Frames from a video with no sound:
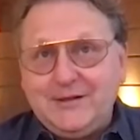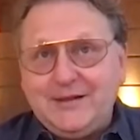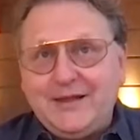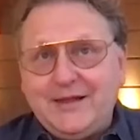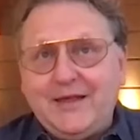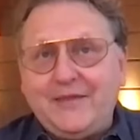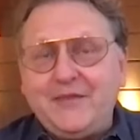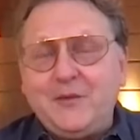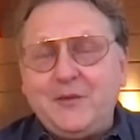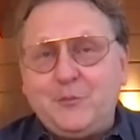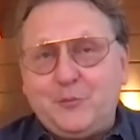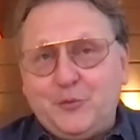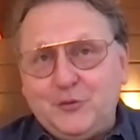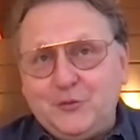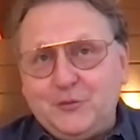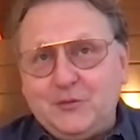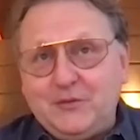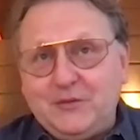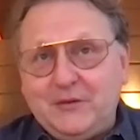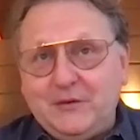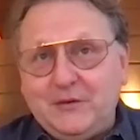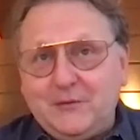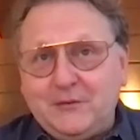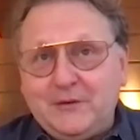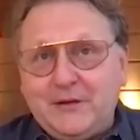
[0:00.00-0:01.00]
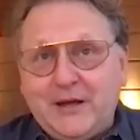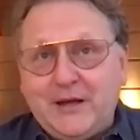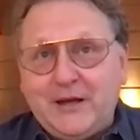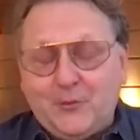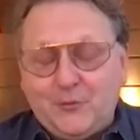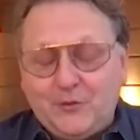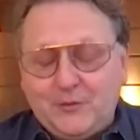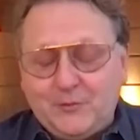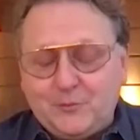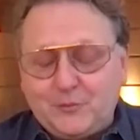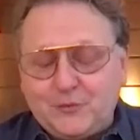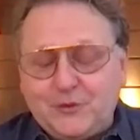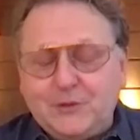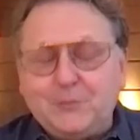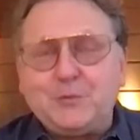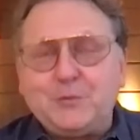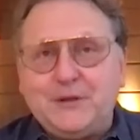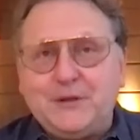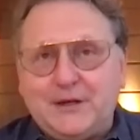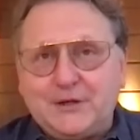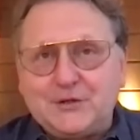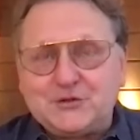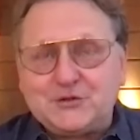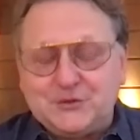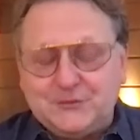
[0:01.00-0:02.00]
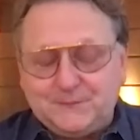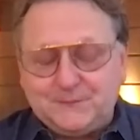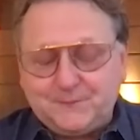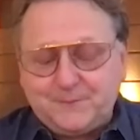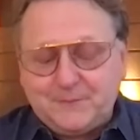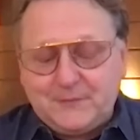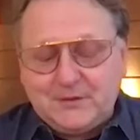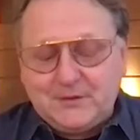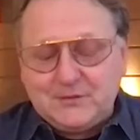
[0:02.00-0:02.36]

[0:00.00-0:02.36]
And they put, they are now in pre-production.